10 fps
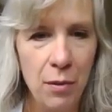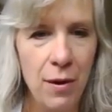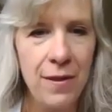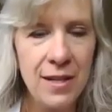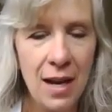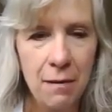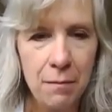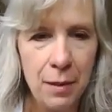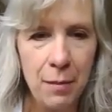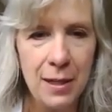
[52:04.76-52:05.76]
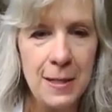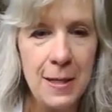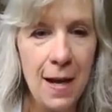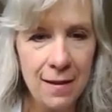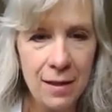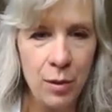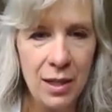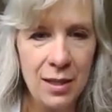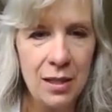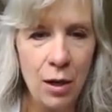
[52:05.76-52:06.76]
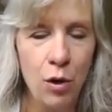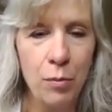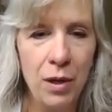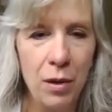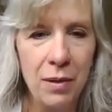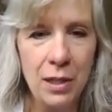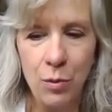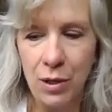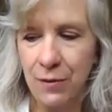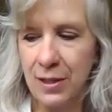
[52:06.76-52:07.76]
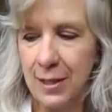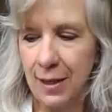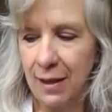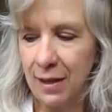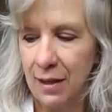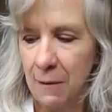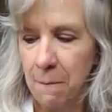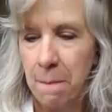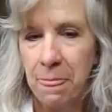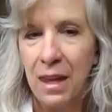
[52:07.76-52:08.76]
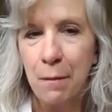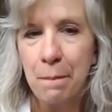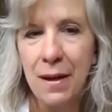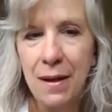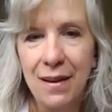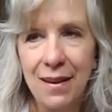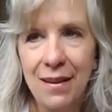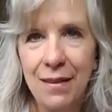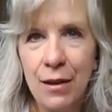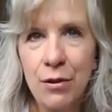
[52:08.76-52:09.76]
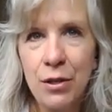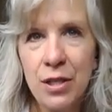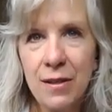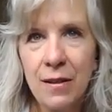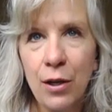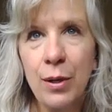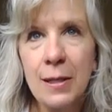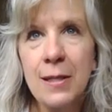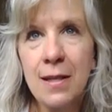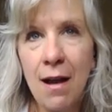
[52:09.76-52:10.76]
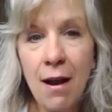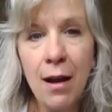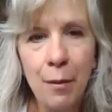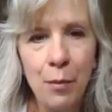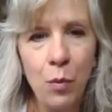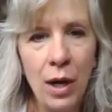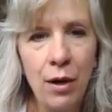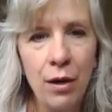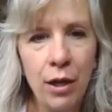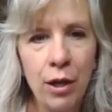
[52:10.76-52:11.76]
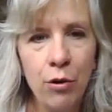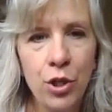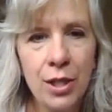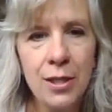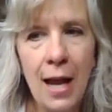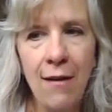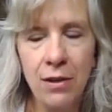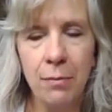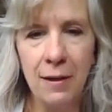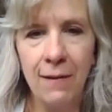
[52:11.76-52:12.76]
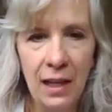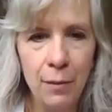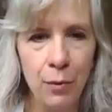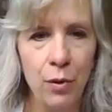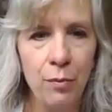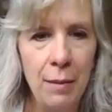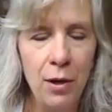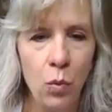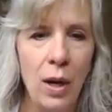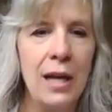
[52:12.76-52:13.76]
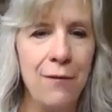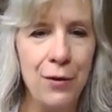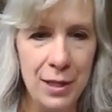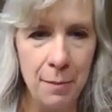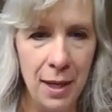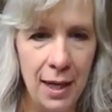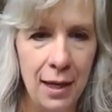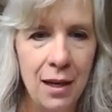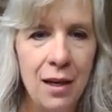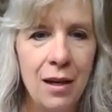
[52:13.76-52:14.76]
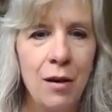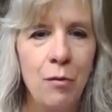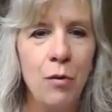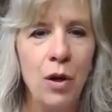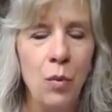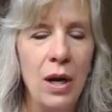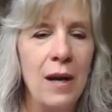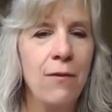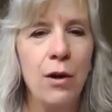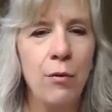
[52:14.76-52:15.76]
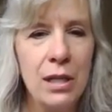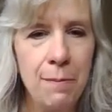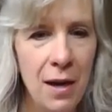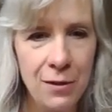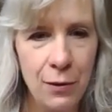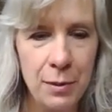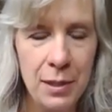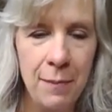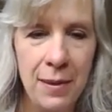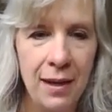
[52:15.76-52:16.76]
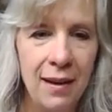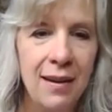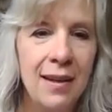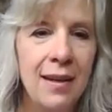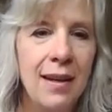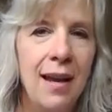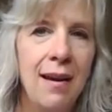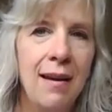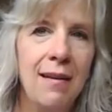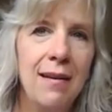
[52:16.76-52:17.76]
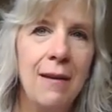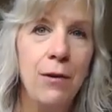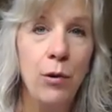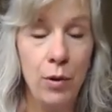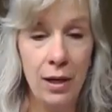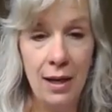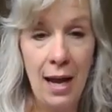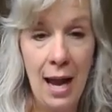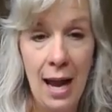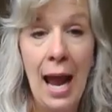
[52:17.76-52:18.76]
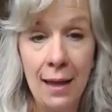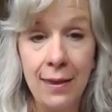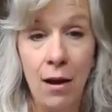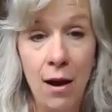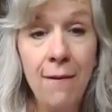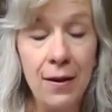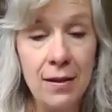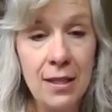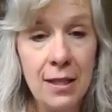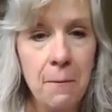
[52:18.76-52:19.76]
all the time. Bobby does not, so he's home, because he works for the city. But there is time where you just have to be available. Maybe you're waiting for somebody or waiting for a response from something, and if you were at the office,